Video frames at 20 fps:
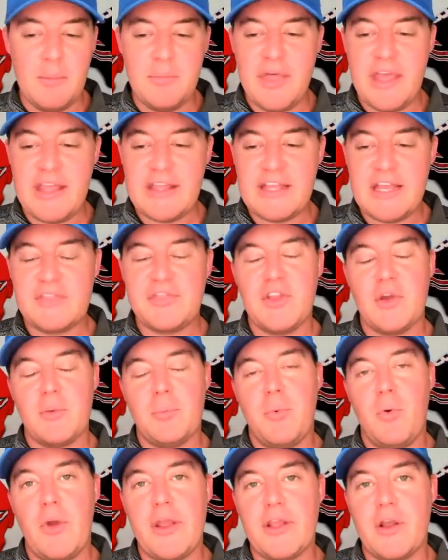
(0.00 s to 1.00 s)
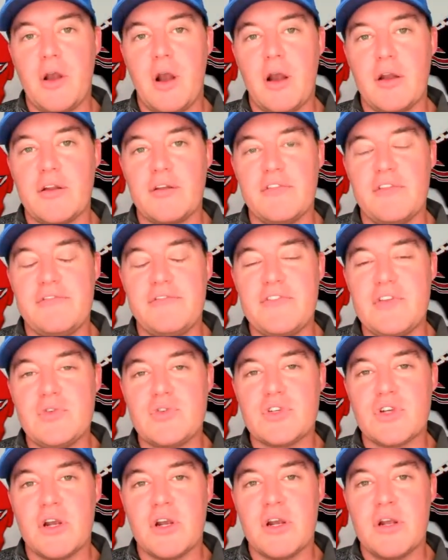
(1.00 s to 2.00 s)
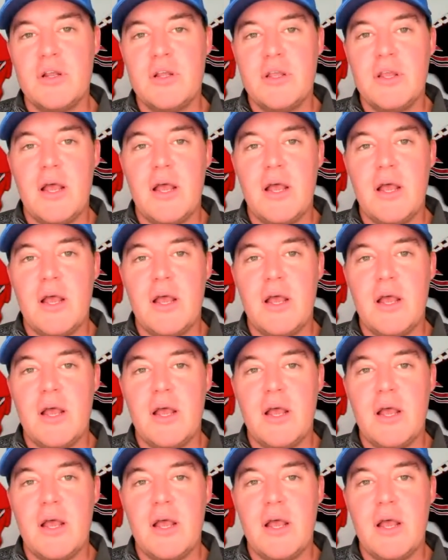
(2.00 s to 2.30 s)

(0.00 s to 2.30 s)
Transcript: They get their point guard of the future